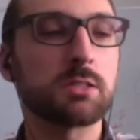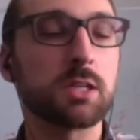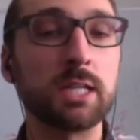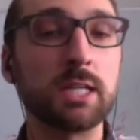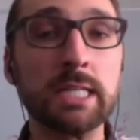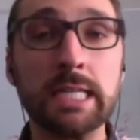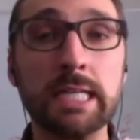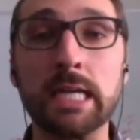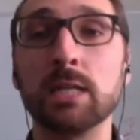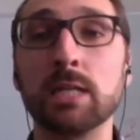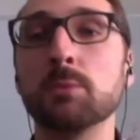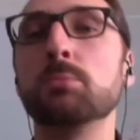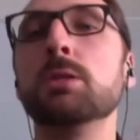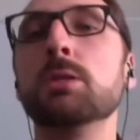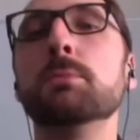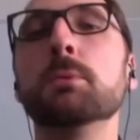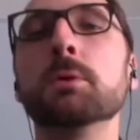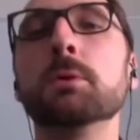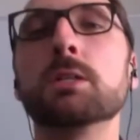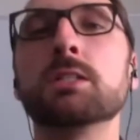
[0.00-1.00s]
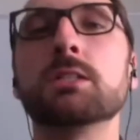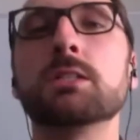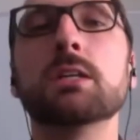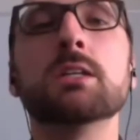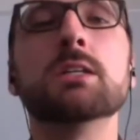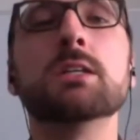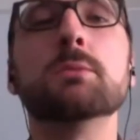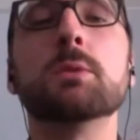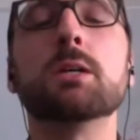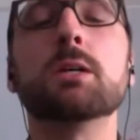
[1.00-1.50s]
and getting people excited
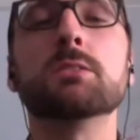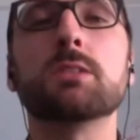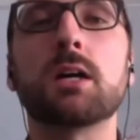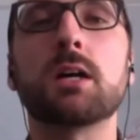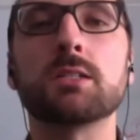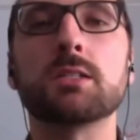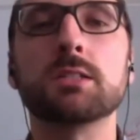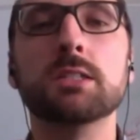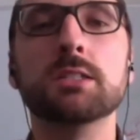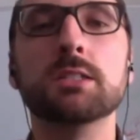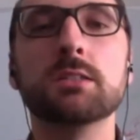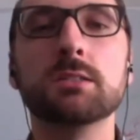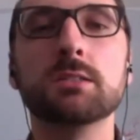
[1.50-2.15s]
about DocSend?